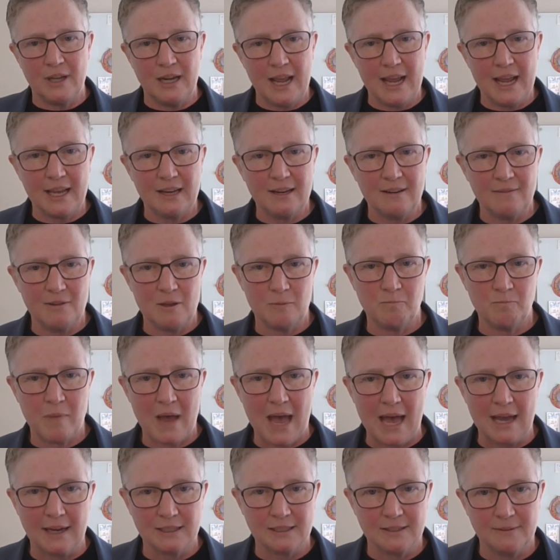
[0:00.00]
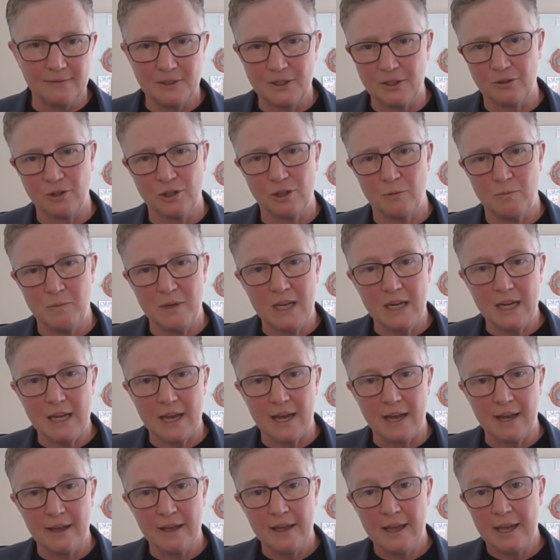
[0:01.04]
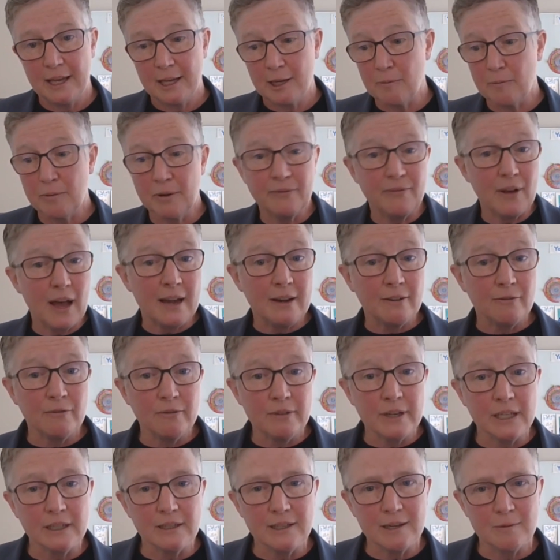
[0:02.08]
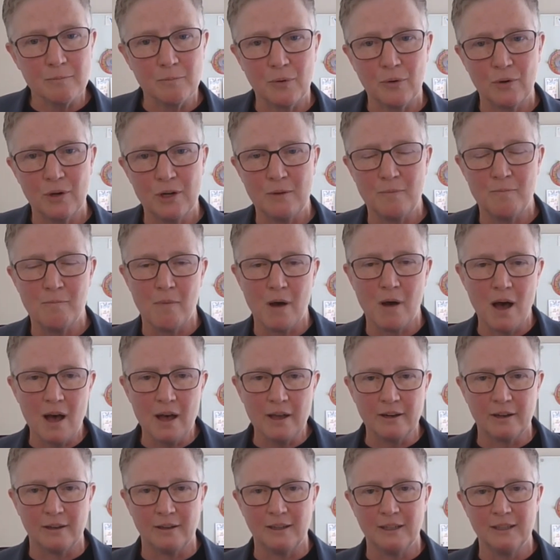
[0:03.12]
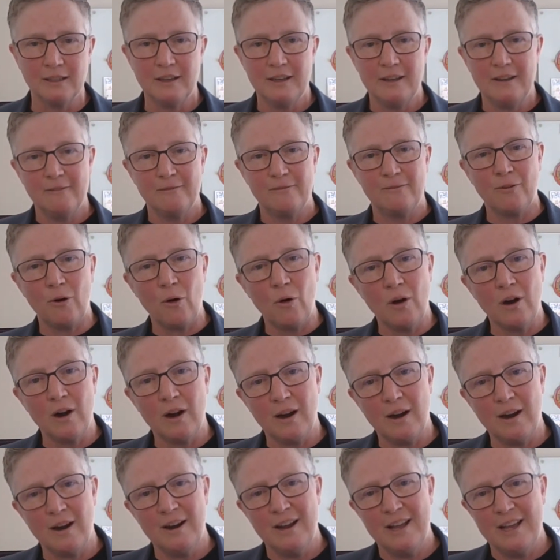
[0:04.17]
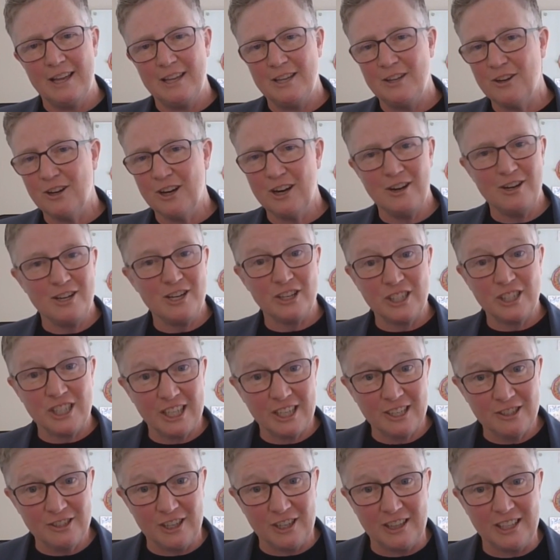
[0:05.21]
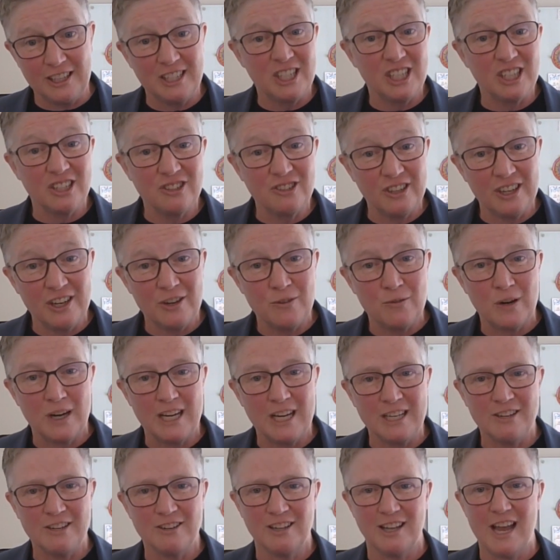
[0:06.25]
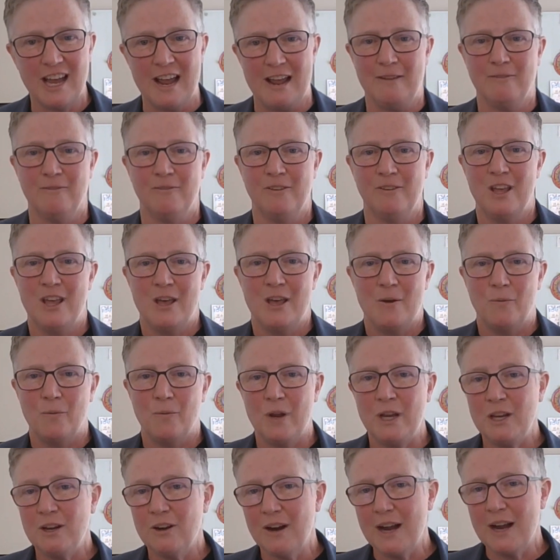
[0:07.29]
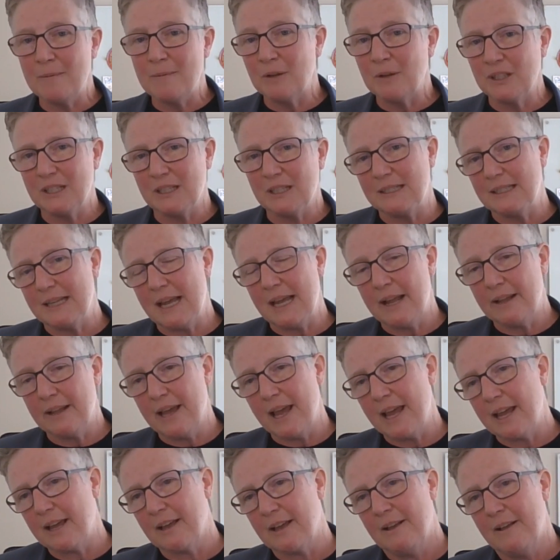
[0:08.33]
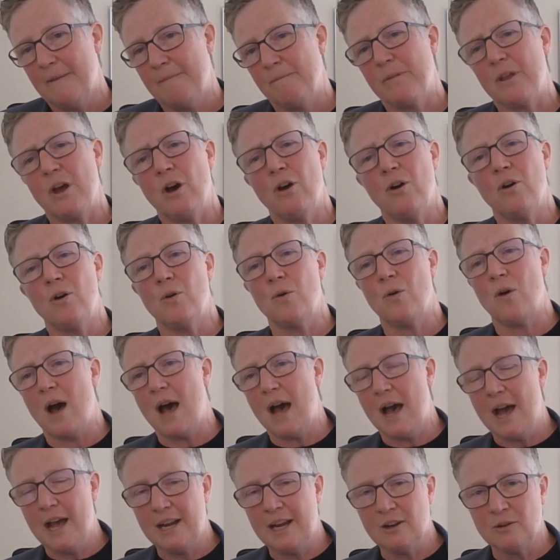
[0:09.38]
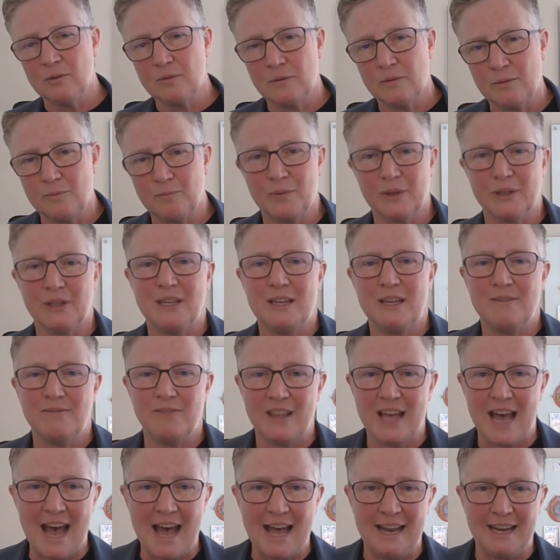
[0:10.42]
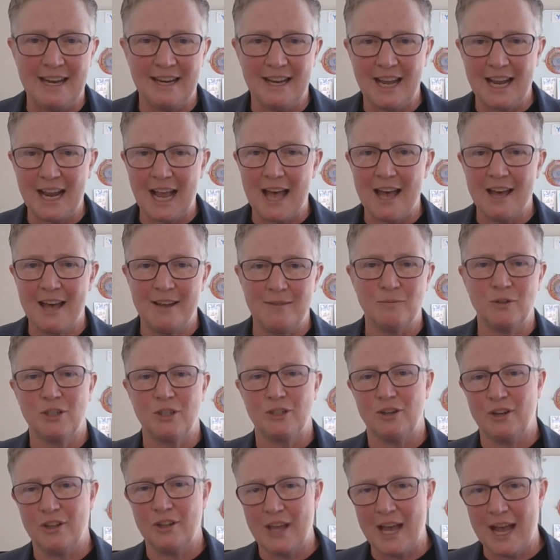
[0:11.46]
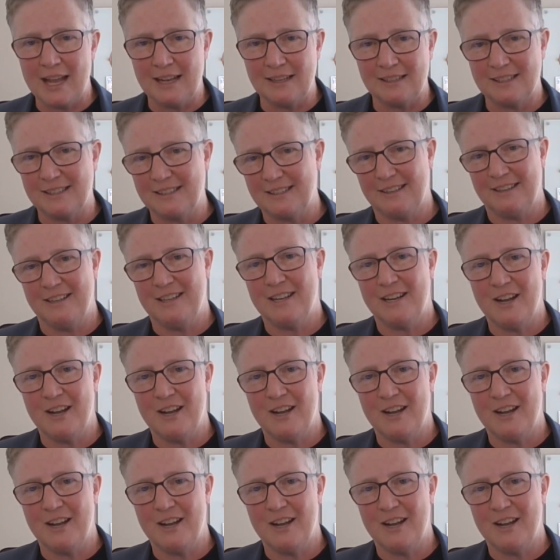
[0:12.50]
the negative impacts of social media can provide a really important model for your children, the children who are in your life. When you're able to say like, oh, I don't believe that. Like, I'm sure that's,